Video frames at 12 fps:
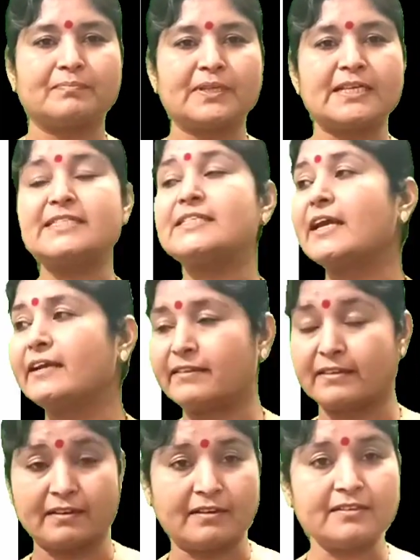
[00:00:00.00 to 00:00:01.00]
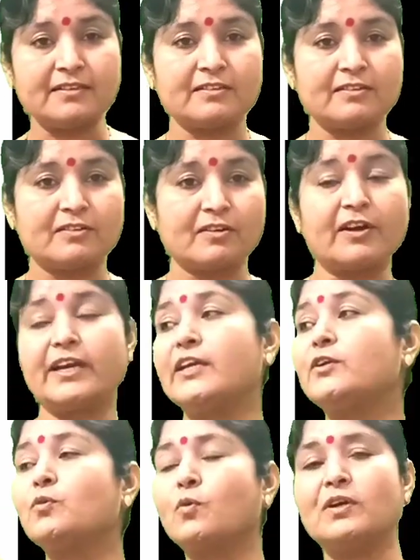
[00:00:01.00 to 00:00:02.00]
He said that, or
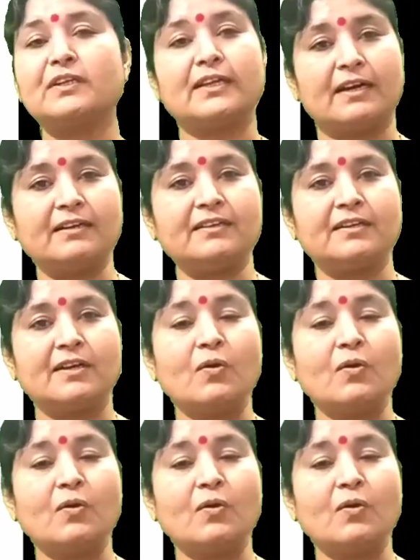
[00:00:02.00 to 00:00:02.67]
he told that